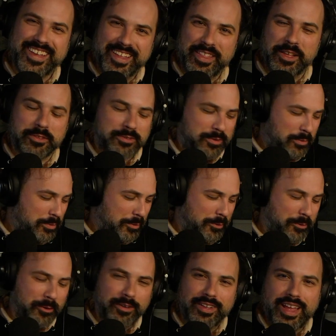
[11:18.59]
And that's super
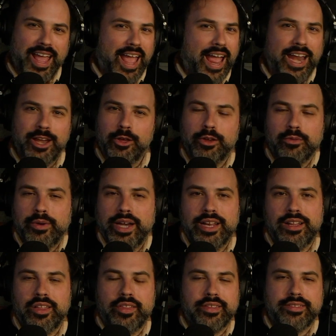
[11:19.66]
cool. And you can read
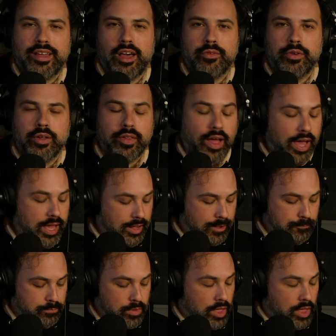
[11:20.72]
into this however you like.